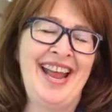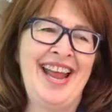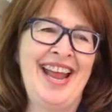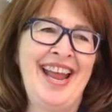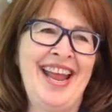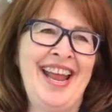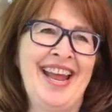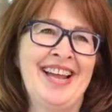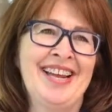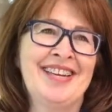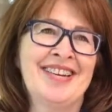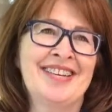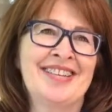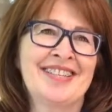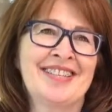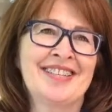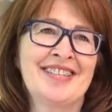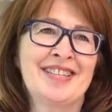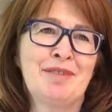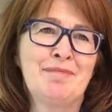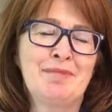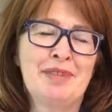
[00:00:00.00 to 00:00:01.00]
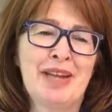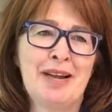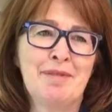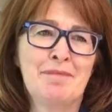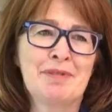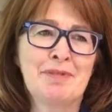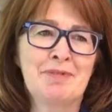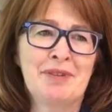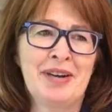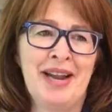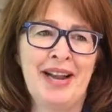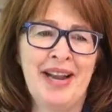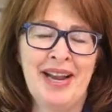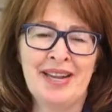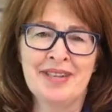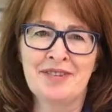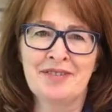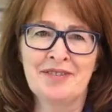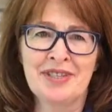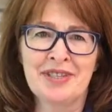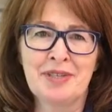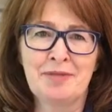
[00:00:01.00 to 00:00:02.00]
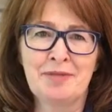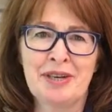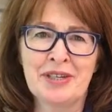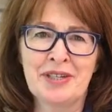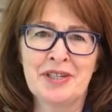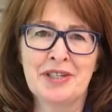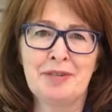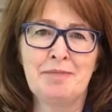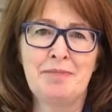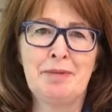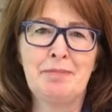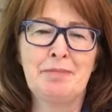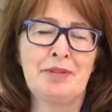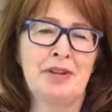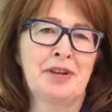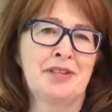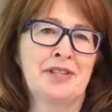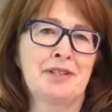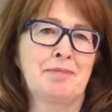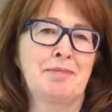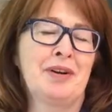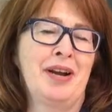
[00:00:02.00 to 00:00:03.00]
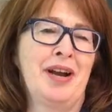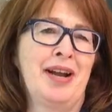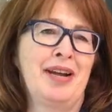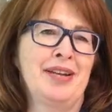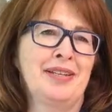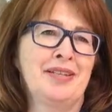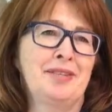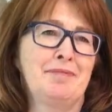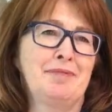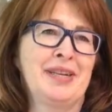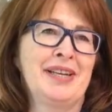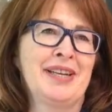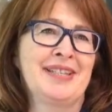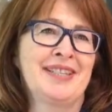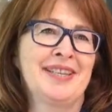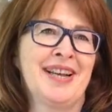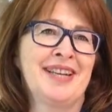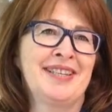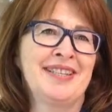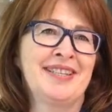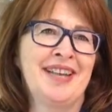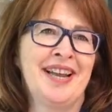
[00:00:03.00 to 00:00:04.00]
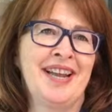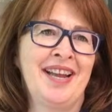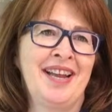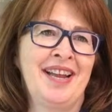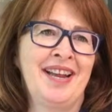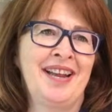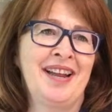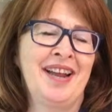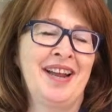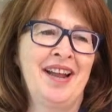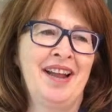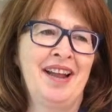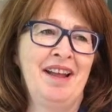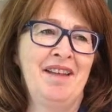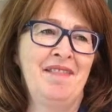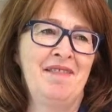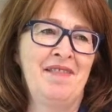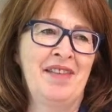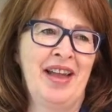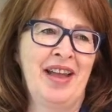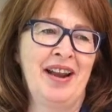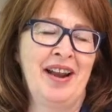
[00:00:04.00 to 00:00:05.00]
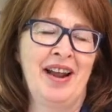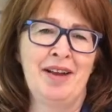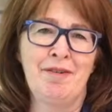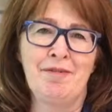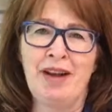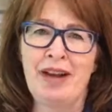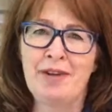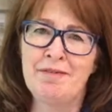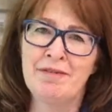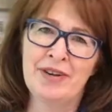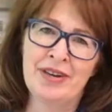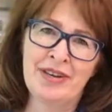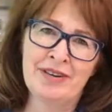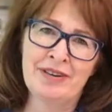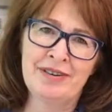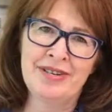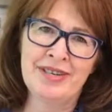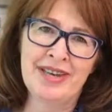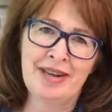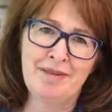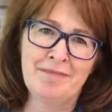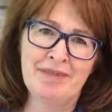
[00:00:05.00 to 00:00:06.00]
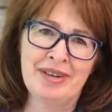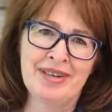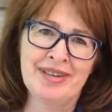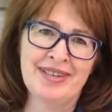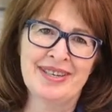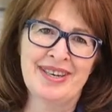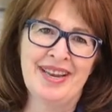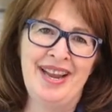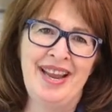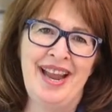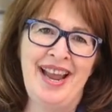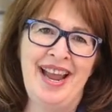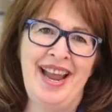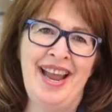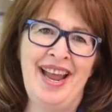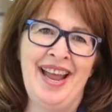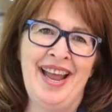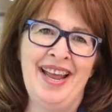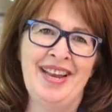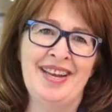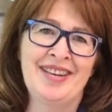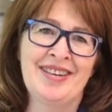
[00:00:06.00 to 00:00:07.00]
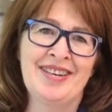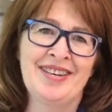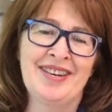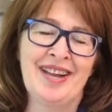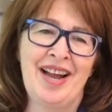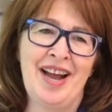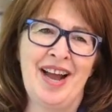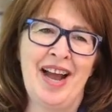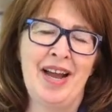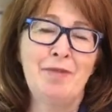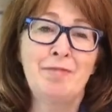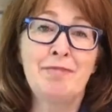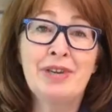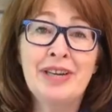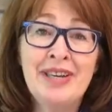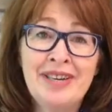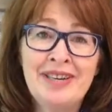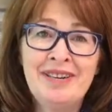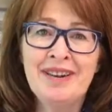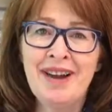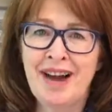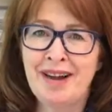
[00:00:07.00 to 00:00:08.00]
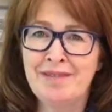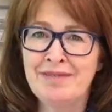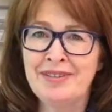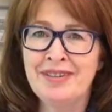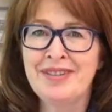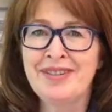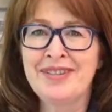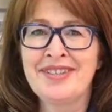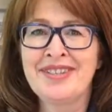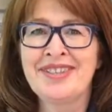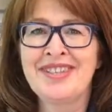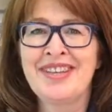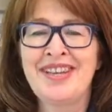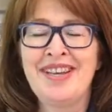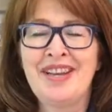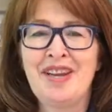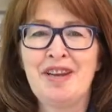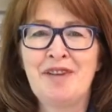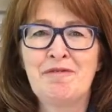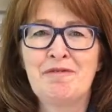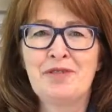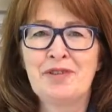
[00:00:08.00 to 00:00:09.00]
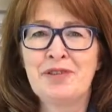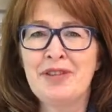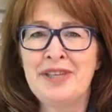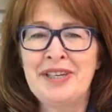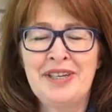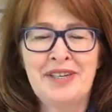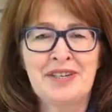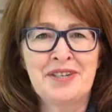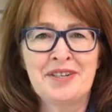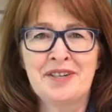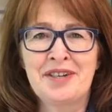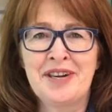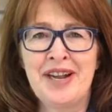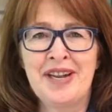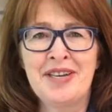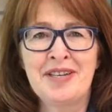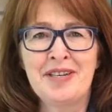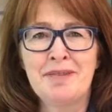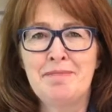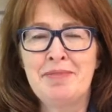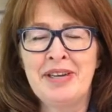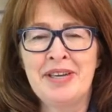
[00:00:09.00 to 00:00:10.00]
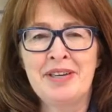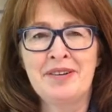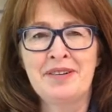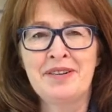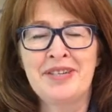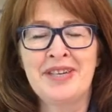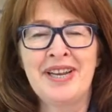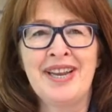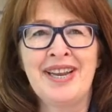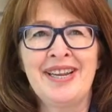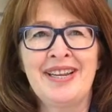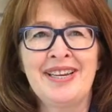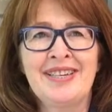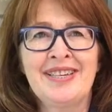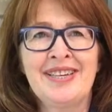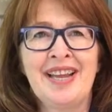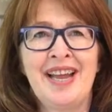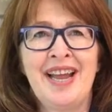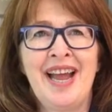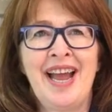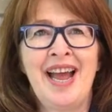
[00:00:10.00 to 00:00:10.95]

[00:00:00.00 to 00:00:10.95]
And sometimes when I answer this question, people are surprised because I say that I write for entertainment. And I read novels for leisure and to be entertained.